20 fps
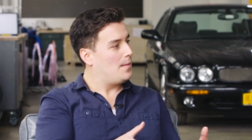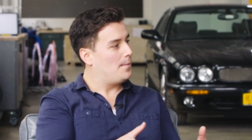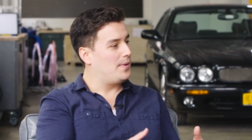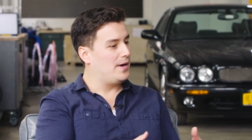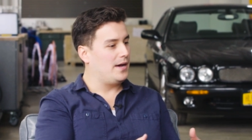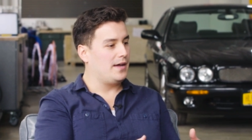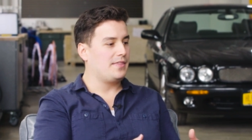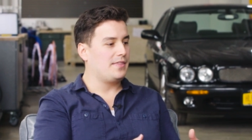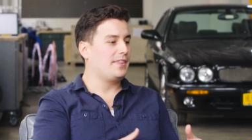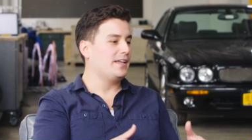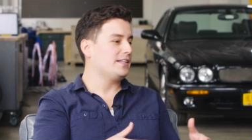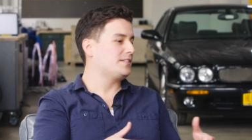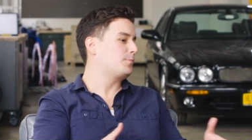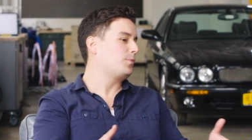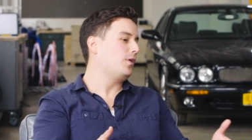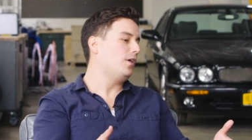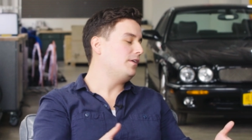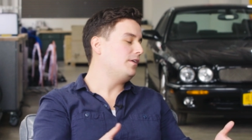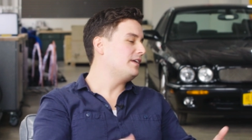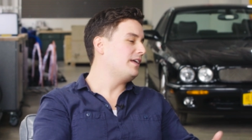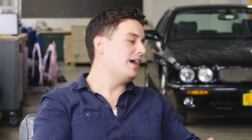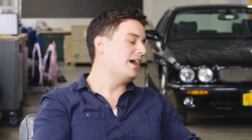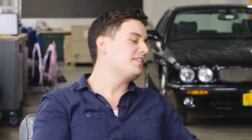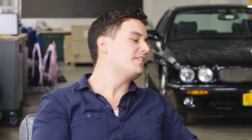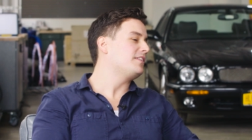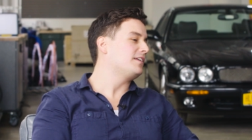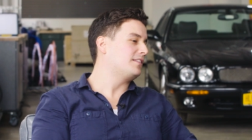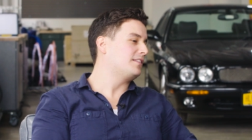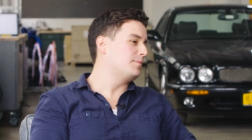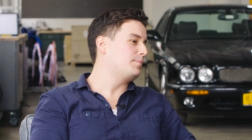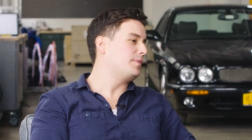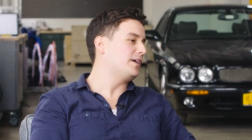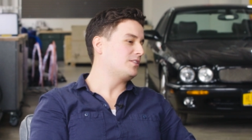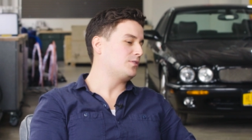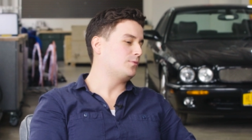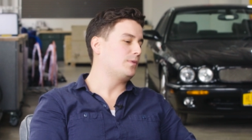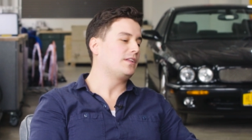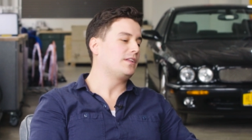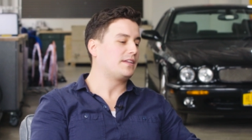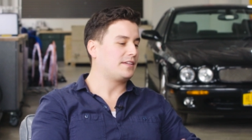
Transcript: but that's probably I think the best way.